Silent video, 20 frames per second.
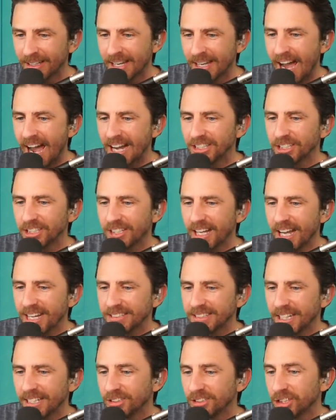Ash and Kay
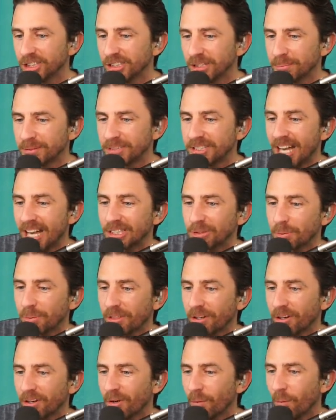said she's obsessed
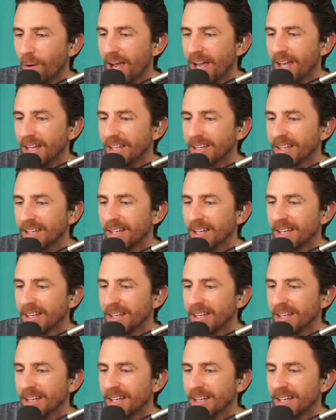with her in a way